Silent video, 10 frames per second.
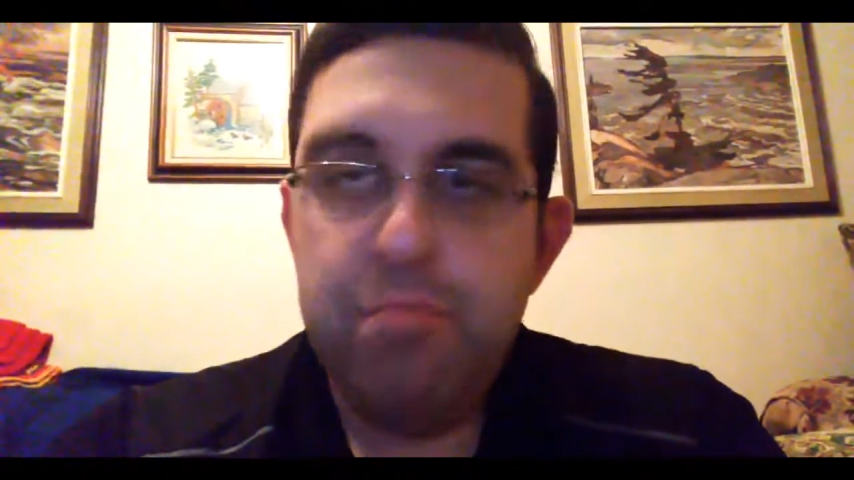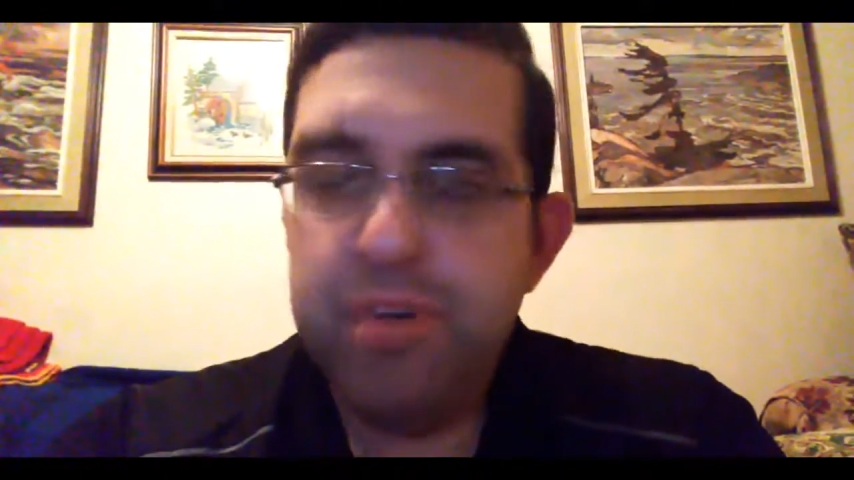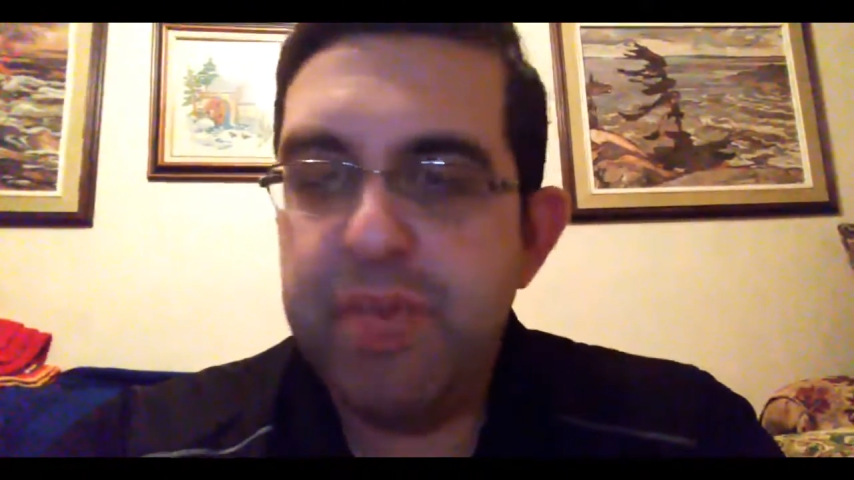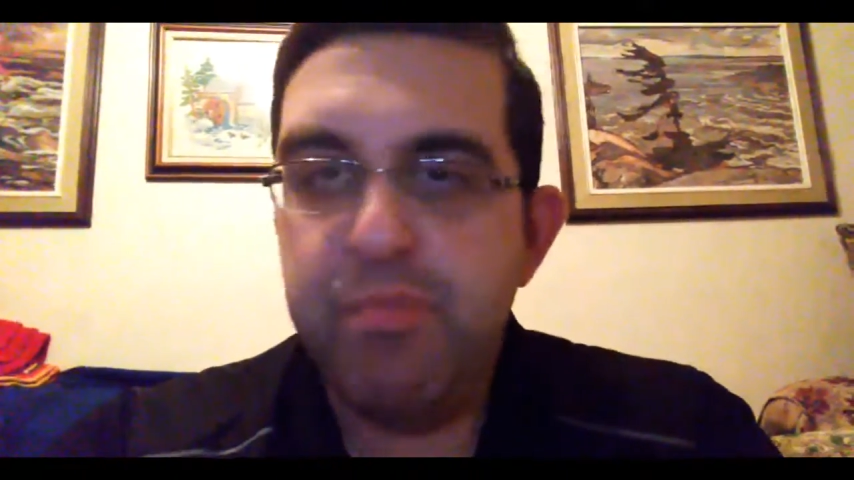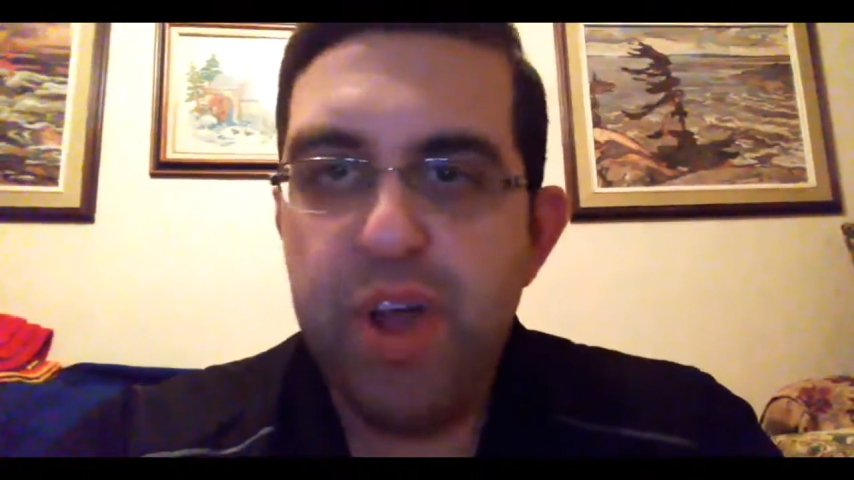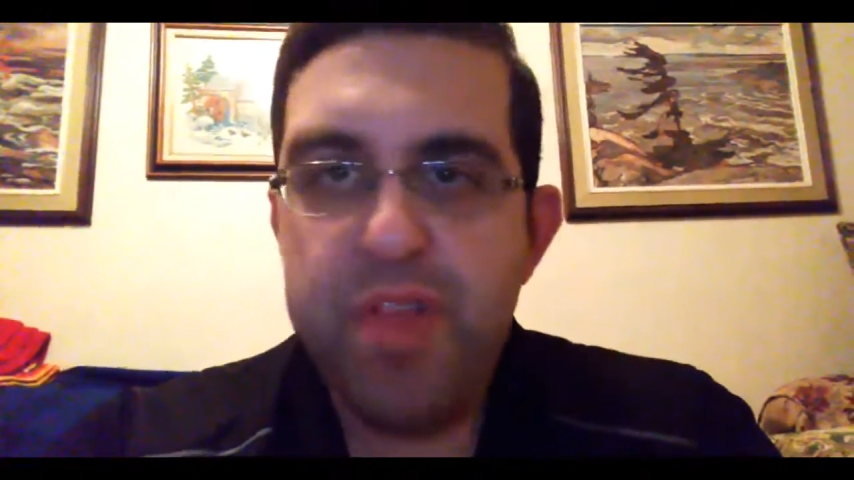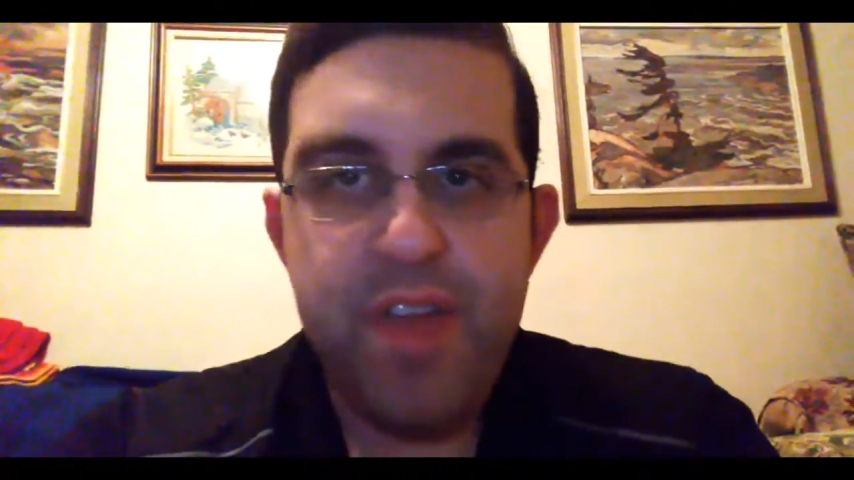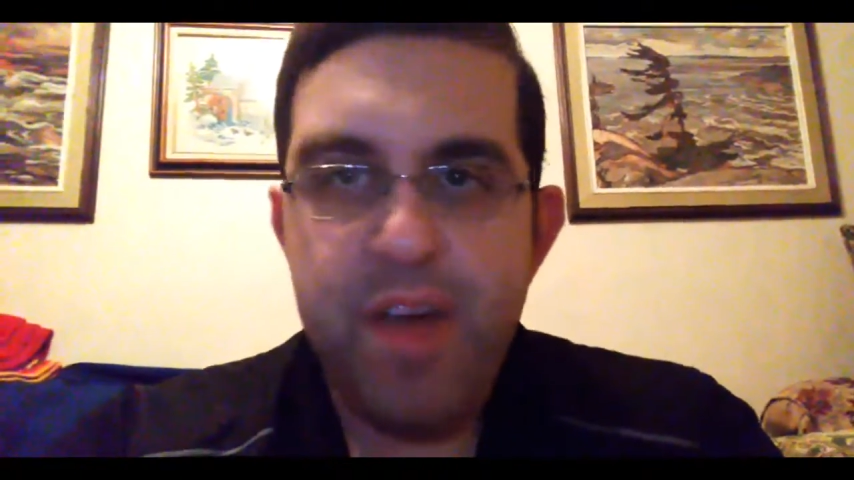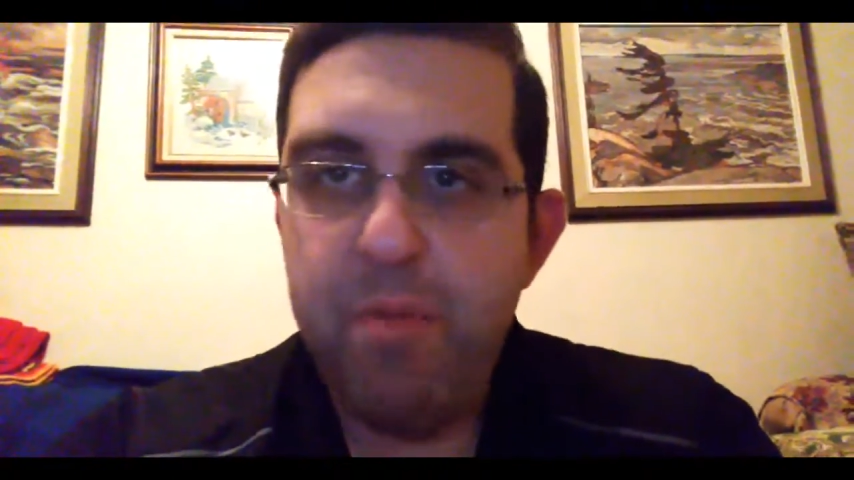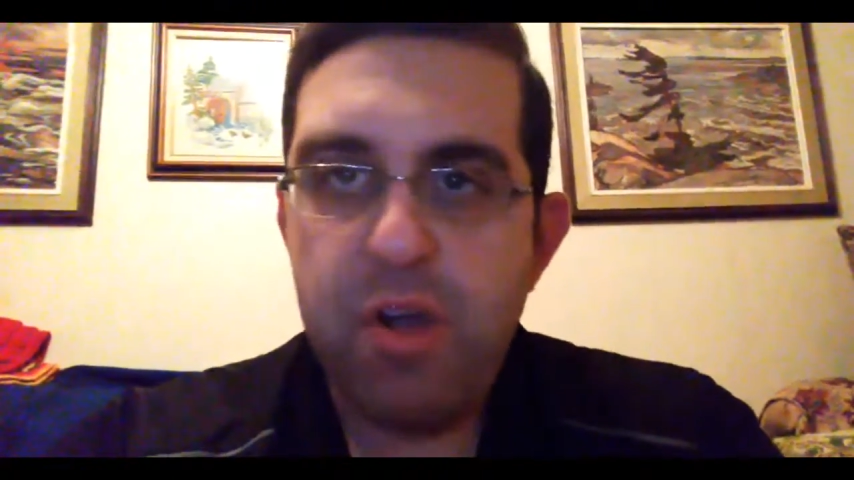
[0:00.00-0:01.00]
but the breadth
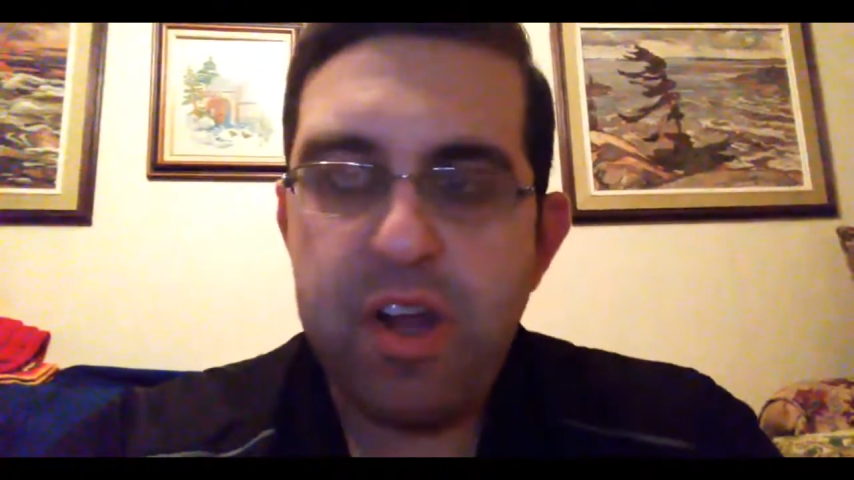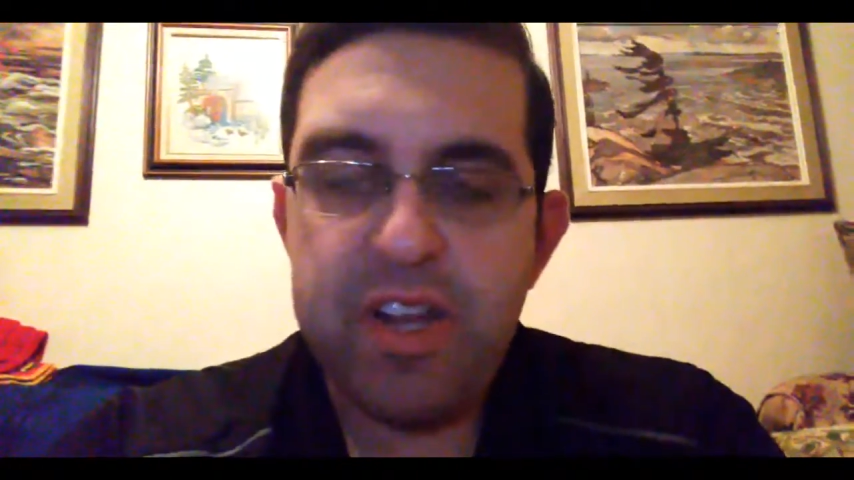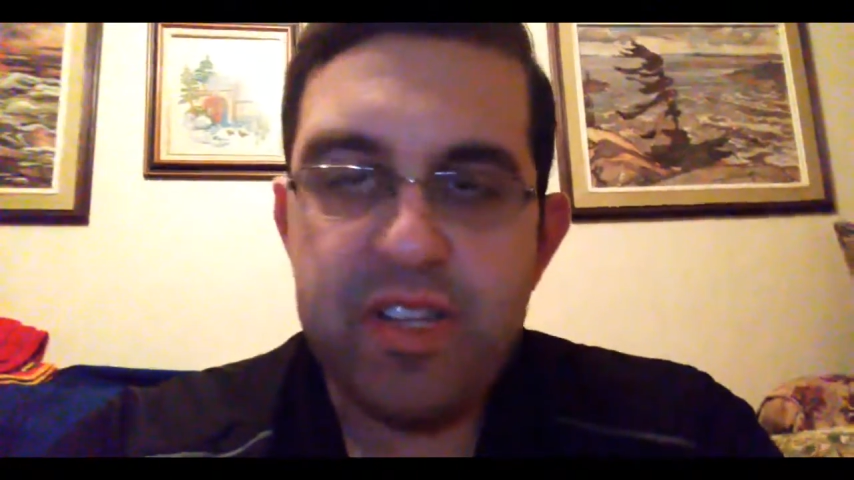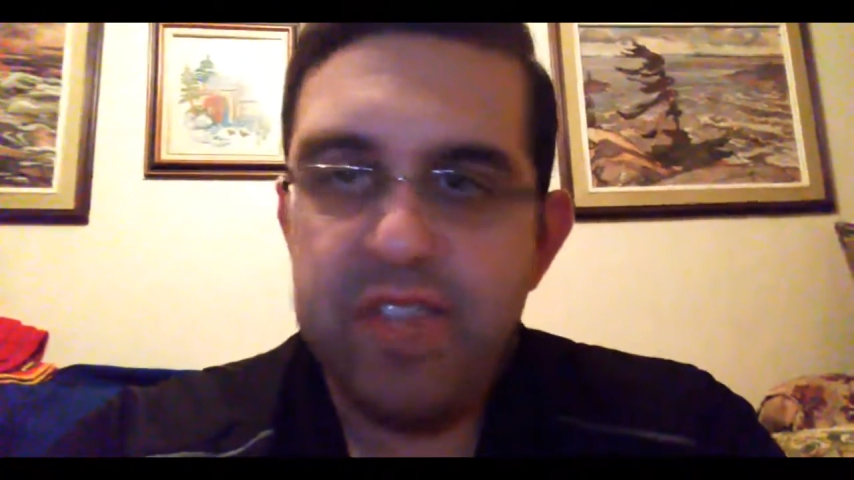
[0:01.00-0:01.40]
of that market